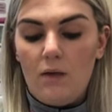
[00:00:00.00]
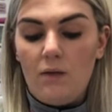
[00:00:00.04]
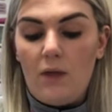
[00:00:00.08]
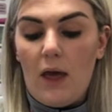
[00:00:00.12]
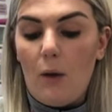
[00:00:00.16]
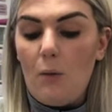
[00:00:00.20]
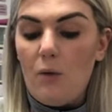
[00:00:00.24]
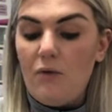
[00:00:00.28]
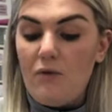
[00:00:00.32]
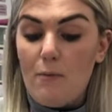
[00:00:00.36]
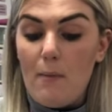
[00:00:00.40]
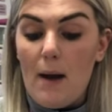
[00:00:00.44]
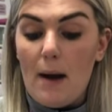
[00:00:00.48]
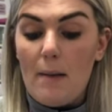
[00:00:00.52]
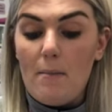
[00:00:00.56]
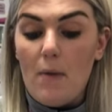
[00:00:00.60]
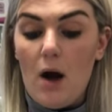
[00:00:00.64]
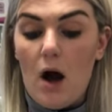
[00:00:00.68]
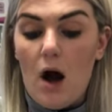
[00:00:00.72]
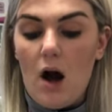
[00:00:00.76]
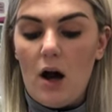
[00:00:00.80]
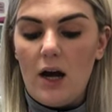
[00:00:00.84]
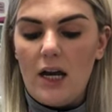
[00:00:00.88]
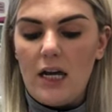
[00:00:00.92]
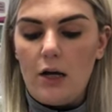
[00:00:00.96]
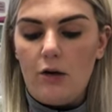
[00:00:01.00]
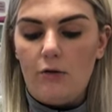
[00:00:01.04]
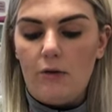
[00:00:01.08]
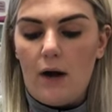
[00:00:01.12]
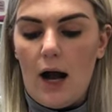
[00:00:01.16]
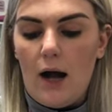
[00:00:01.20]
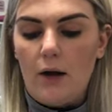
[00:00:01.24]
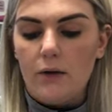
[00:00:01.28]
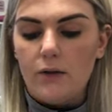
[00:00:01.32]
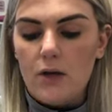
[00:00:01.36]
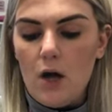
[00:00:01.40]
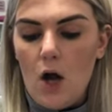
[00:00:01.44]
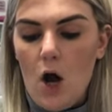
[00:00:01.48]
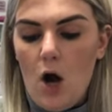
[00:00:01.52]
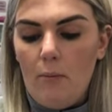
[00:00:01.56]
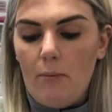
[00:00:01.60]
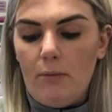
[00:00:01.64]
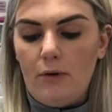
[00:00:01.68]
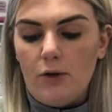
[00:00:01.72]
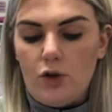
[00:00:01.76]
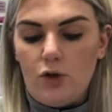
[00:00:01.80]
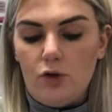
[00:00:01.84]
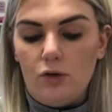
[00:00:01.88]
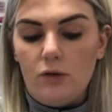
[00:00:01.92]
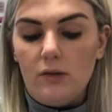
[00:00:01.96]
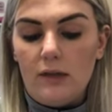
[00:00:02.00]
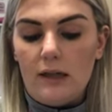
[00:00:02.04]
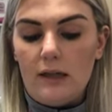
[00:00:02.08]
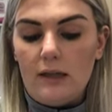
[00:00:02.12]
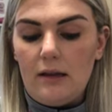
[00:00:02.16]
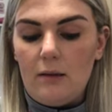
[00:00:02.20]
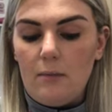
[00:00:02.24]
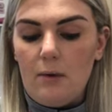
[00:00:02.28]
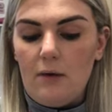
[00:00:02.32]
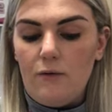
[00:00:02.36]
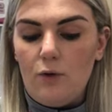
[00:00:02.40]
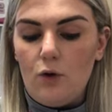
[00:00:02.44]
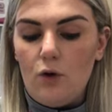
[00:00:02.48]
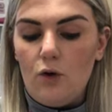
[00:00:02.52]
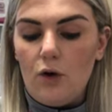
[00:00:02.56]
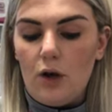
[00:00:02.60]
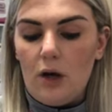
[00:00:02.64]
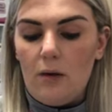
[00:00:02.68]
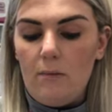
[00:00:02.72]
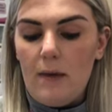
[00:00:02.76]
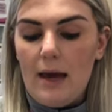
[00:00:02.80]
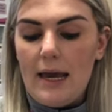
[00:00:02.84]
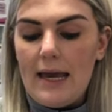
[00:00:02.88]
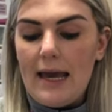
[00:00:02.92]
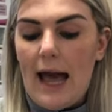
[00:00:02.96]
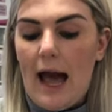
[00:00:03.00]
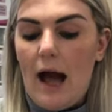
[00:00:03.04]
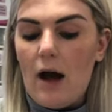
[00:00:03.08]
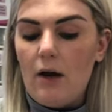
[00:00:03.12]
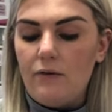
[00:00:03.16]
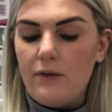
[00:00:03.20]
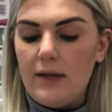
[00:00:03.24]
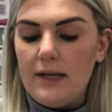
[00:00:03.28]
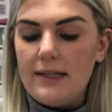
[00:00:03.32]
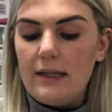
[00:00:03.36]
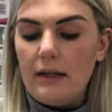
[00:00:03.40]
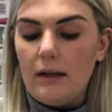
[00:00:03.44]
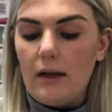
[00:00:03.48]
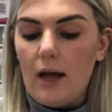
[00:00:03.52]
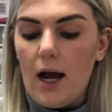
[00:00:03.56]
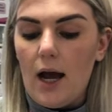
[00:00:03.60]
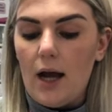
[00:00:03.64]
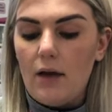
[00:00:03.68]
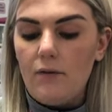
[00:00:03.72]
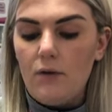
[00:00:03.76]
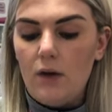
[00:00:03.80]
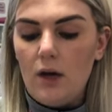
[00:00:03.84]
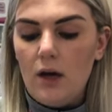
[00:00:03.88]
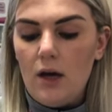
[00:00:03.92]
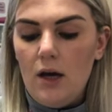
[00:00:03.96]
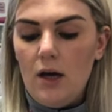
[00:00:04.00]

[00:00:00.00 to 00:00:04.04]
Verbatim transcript: They were for my ma, he growled, but you'll need them if you're going to make it out of this alive.